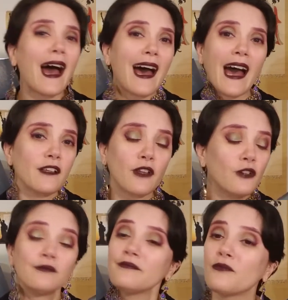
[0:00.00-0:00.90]
I don't know.
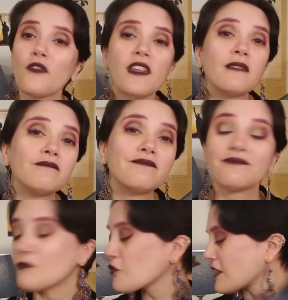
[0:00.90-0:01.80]
We'll see.
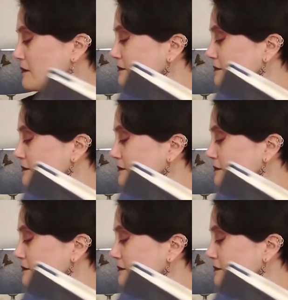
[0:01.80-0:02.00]
We'll see.